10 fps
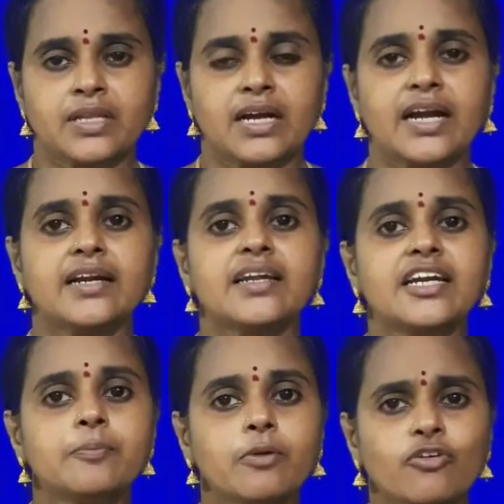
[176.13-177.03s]
and
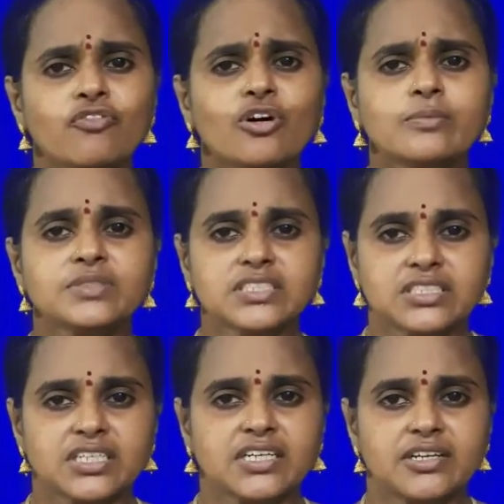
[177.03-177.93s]
it performs
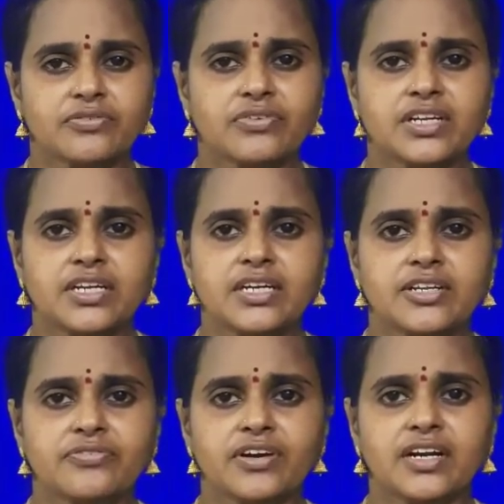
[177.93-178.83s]
each and every
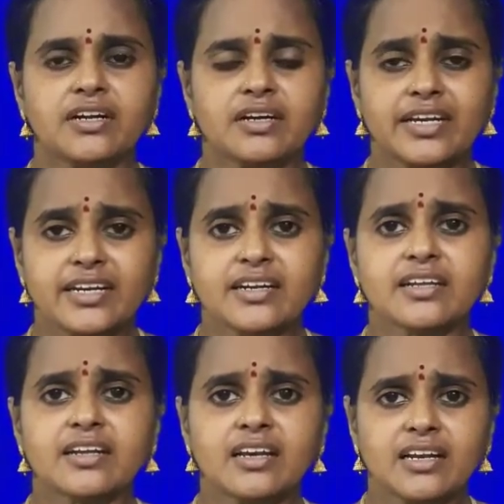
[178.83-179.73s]
different
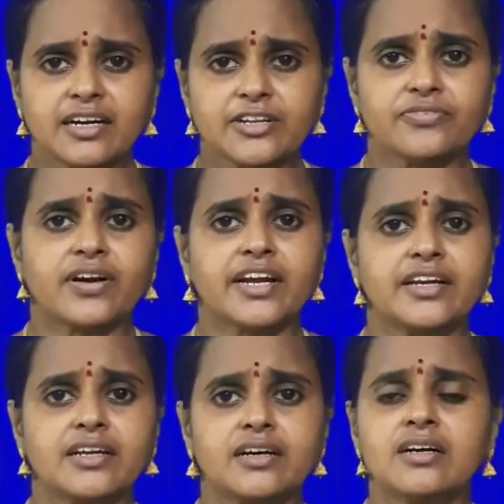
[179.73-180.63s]
internal defined